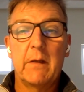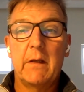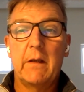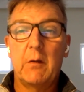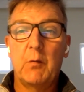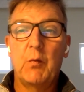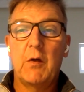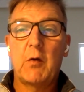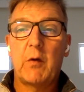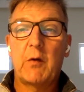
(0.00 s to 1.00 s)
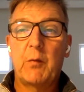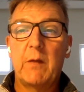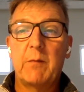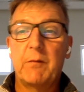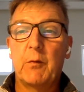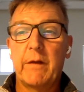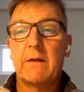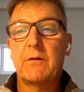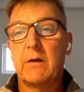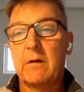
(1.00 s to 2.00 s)
They were quite weak before
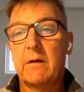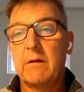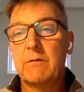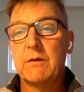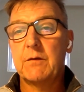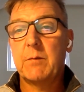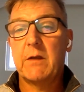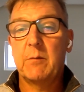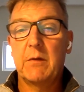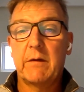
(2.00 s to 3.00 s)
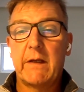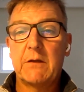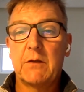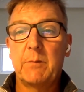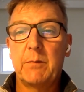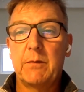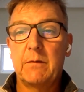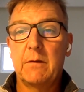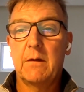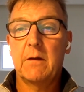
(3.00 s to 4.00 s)
that, so I think they've just played a bit of catch-up
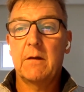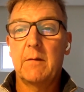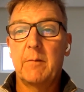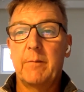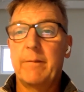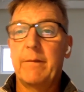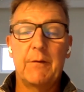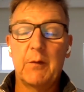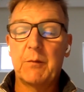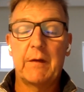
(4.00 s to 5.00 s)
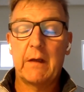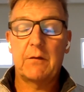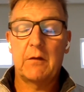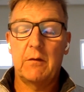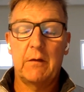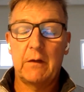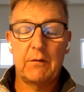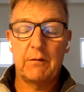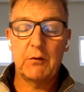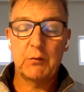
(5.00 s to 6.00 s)
um, in terms of that. So
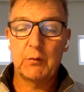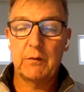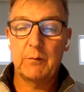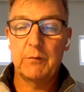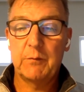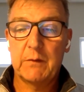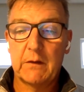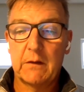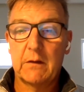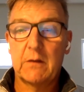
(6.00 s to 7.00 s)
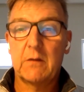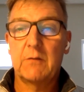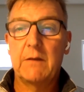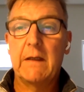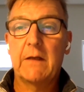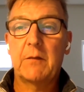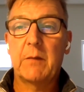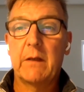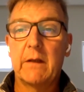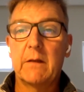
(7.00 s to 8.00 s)
that's a very short-term movement. I, I can't really
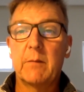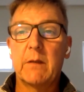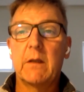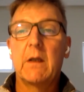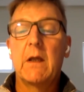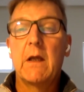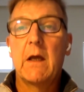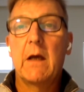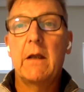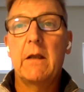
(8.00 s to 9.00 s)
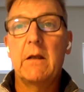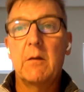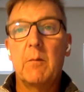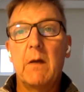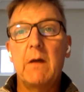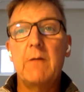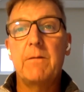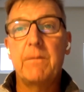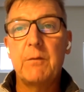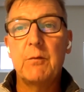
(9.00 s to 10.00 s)
explain that. But, uh, you know, my
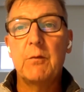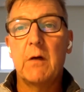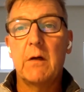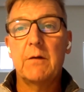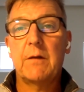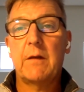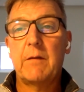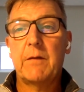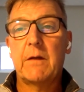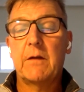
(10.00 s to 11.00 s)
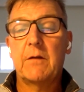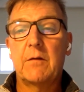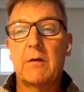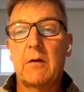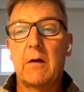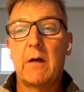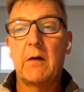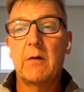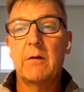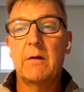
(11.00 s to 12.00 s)
view on South Africa is
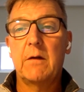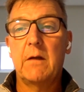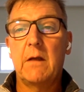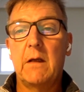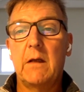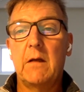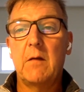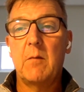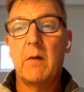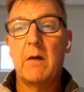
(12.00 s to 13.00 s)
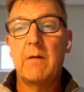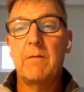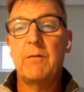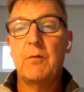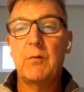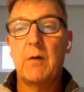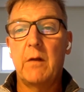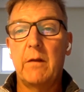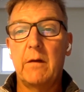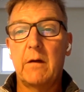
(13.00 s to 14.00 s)
grounded in my view
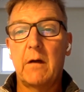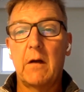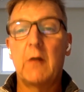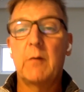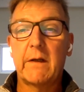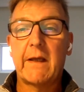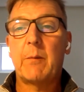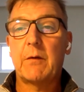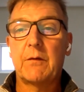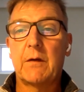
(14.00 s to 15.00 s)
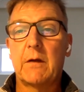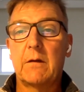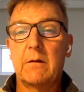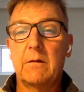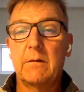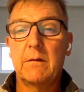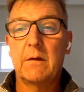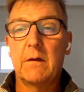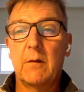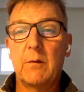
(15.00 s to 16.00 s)
on the global capital cycle,
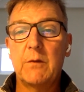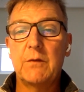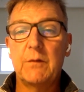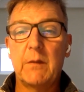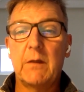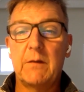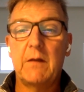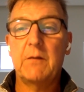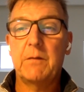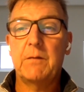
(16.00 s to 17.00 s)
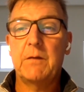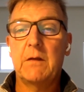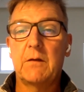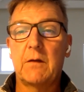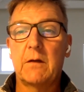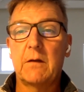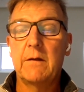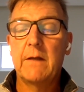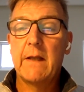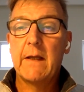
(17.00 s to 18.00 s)
uh, which is about a ten to fifteen year
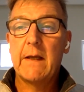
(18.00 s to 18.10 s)
cycle.